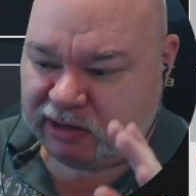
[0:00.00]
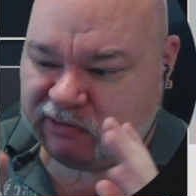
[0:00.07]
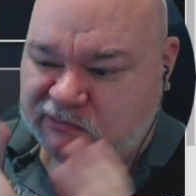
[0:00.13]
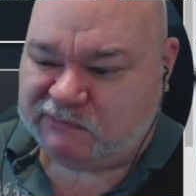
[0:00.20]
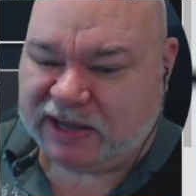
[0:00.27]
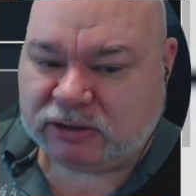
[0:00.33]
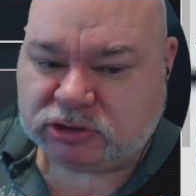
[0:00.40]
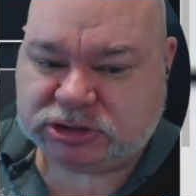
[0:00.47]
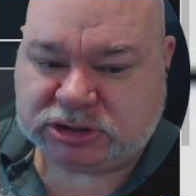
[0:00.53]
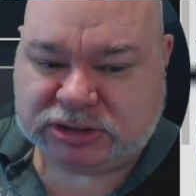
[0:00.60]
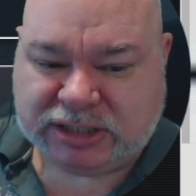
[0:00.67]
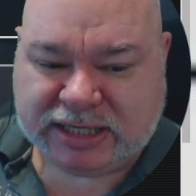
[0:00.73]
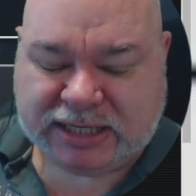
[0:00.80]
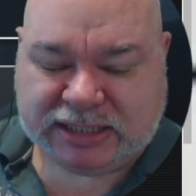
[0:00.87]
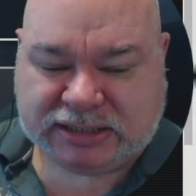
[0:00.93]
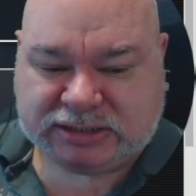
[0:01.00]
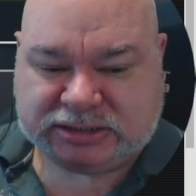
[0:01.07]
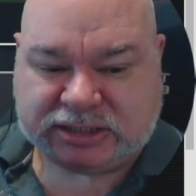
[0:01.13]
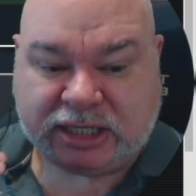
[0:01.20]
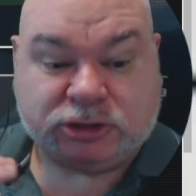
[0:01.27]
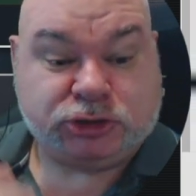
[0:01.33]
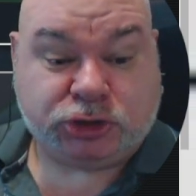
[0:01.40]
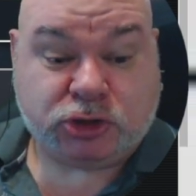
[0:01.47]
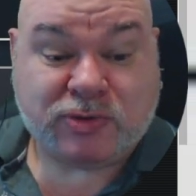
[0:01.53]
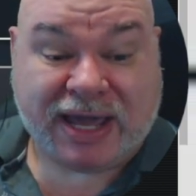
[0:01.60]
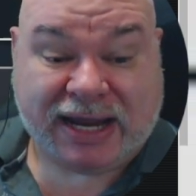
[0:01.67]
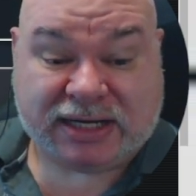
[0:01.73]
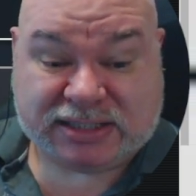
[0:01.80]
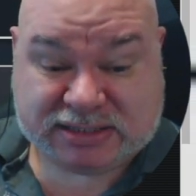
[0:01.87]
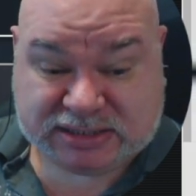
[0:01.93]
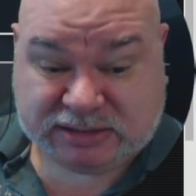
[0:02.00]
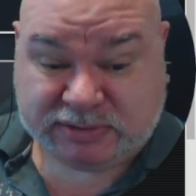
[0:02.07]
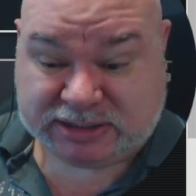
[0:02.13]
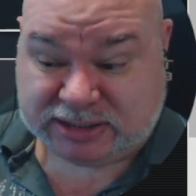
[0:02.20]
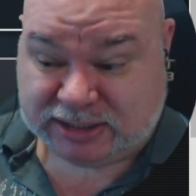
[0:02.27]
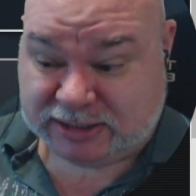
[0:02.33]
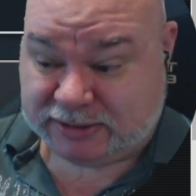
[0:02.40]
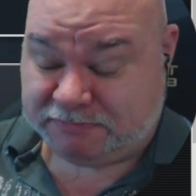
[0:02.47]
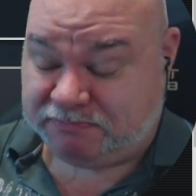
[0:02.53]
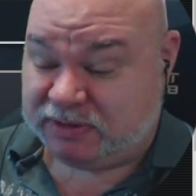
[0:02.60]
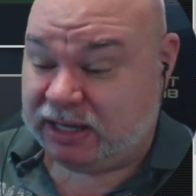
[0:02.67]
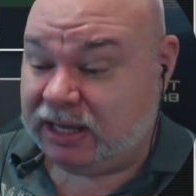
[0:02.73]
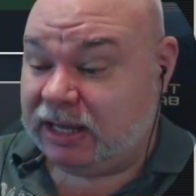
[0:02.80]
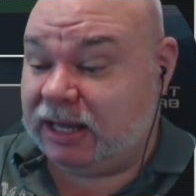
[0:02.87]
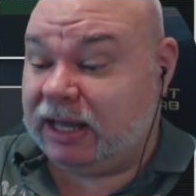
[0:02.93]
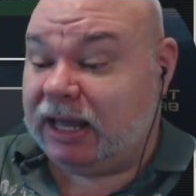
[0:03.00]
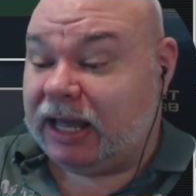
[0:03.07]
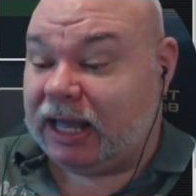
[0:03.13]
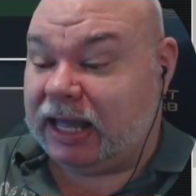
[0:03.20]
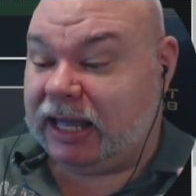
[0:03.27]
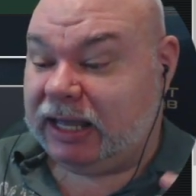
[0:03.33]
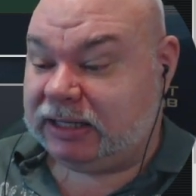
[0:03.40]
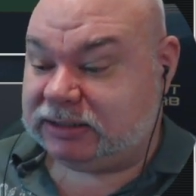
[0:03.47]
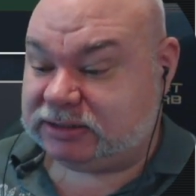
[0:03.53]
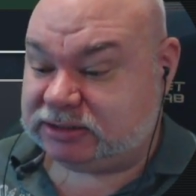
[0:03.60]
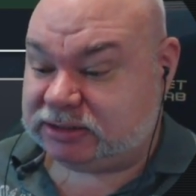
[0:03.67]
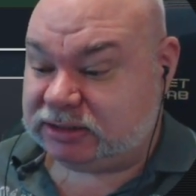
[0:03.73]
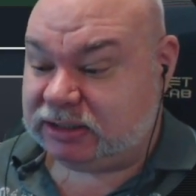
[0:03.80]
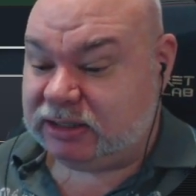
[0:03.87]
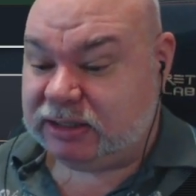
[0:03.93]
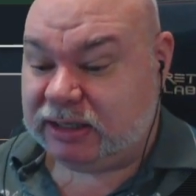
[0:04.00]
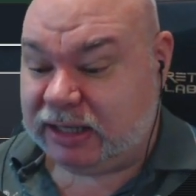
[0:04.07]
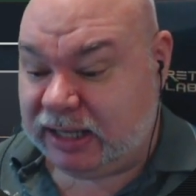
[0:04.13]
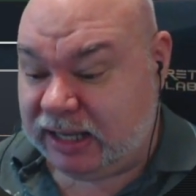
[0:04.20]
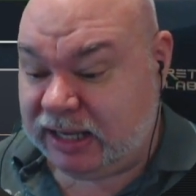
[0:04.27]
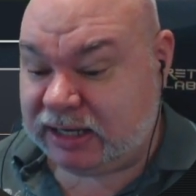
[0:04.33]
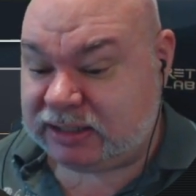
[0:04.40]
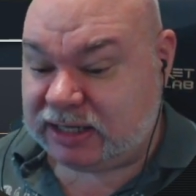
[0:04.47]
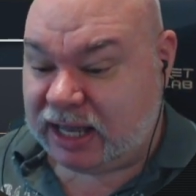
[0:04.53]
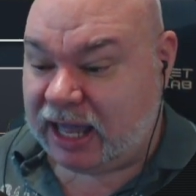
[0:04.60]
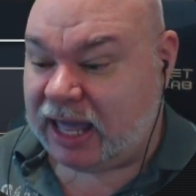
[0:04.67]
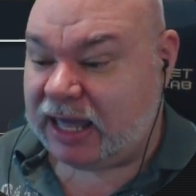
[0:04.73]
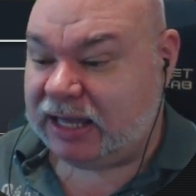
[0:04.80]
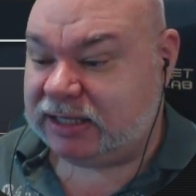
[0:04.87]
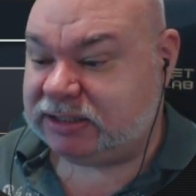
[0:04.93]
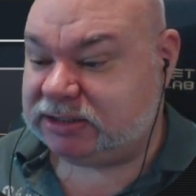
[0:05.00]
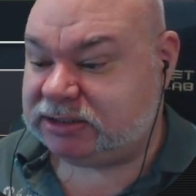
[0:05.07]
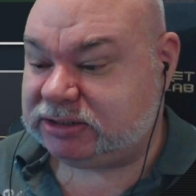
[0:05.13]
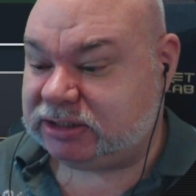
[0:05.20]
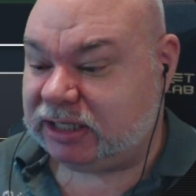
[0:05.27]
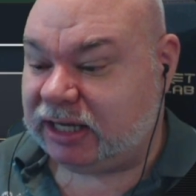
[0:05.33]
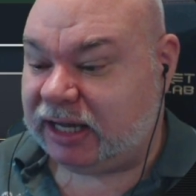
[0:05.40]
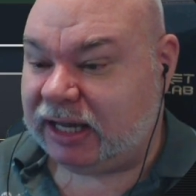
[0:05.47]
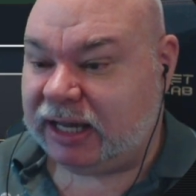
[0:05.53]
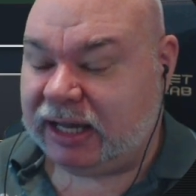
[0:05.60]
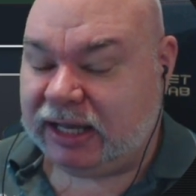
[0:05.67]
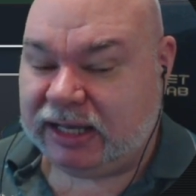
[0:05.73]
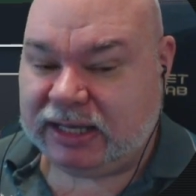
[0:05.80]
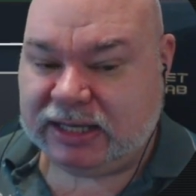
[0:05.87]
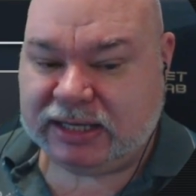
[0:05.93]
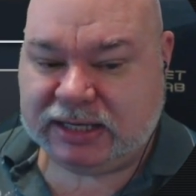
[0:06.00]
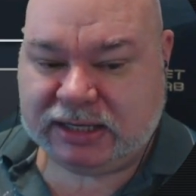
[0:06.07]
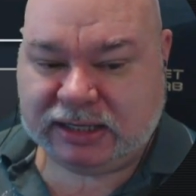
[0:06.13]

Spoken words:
Falchion is a two-handed scimitar, and it has a